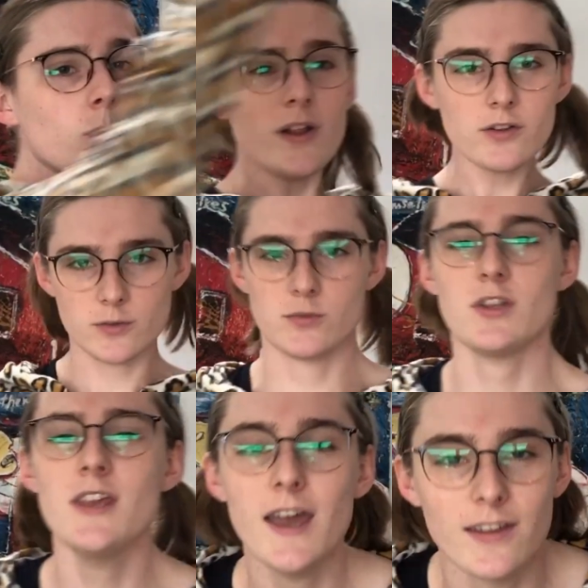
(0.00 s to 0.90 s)
Welcome
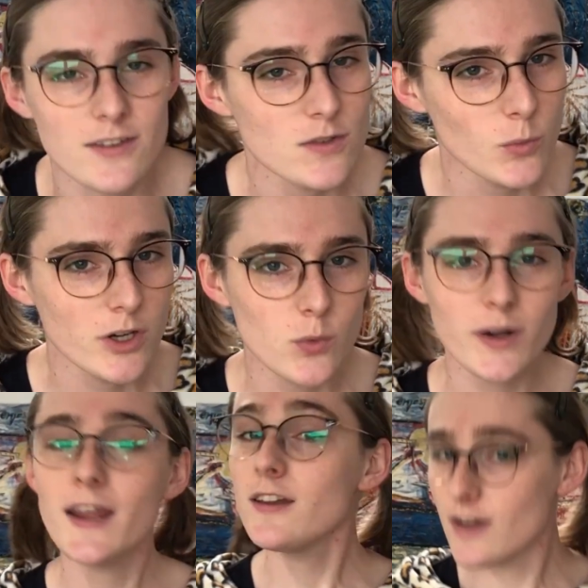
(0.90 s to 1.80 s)
to the Alice in Wonder
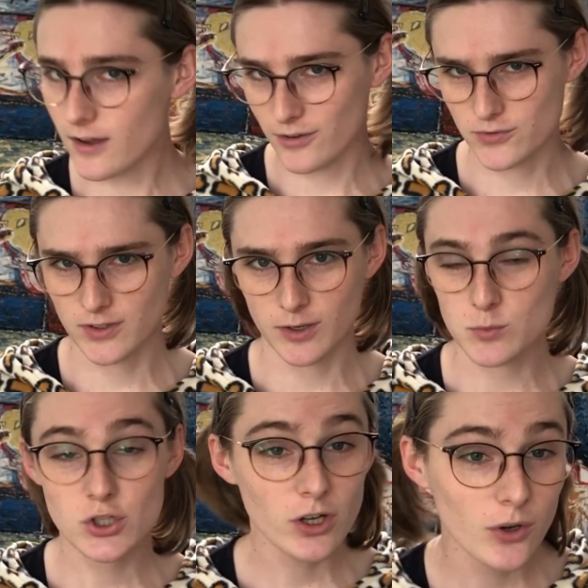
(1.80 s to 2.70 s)
One and Halftime
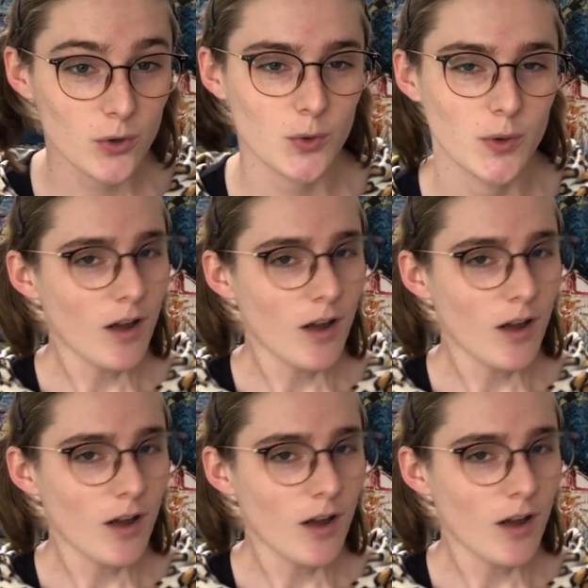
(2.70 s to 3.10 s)
Show.